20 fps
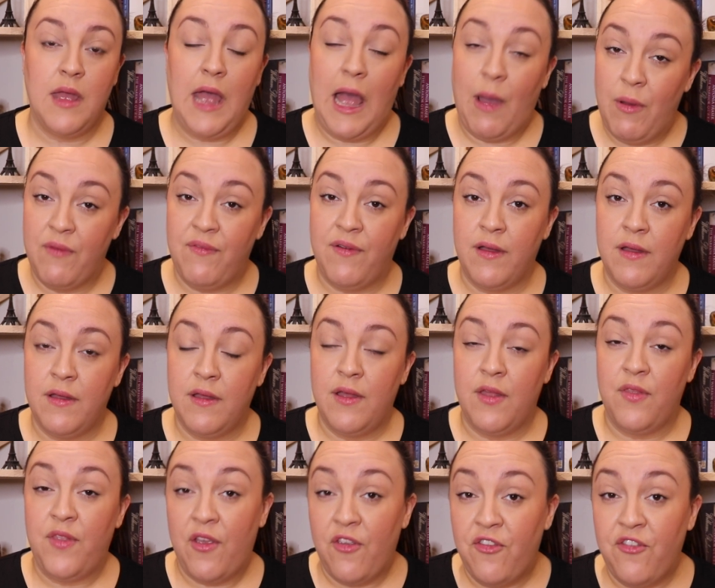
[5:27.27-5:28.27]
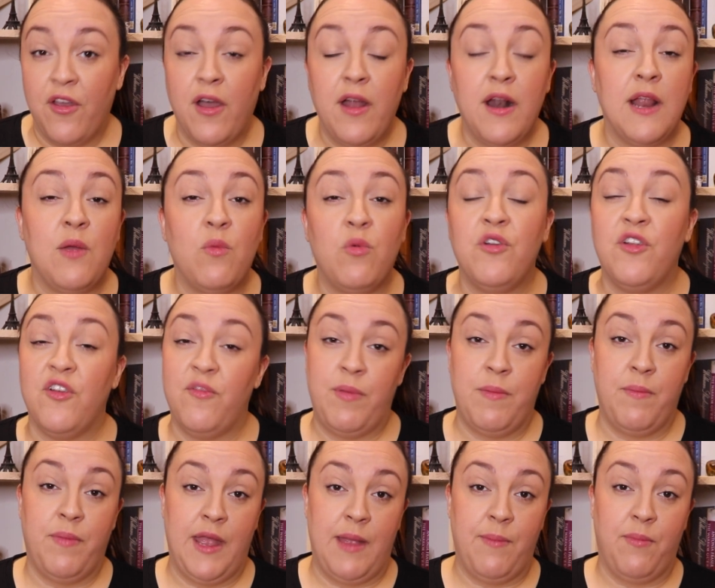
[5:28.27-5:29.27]
However, there certainly would have
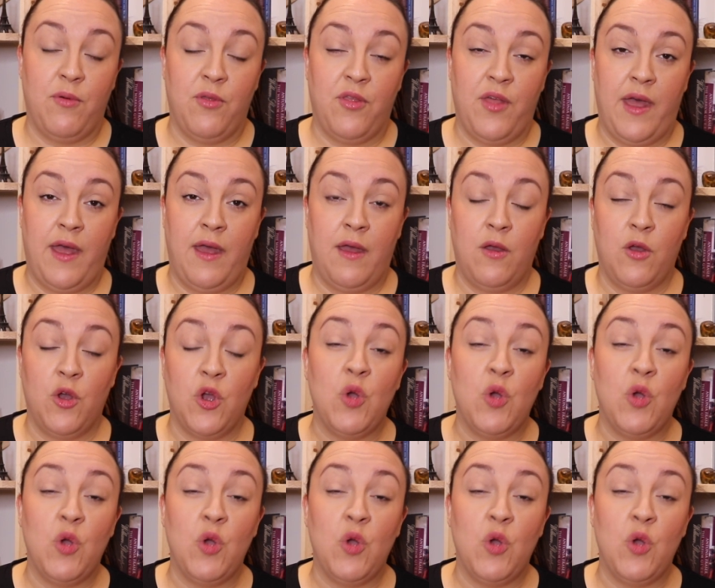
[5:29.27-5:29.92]
been people there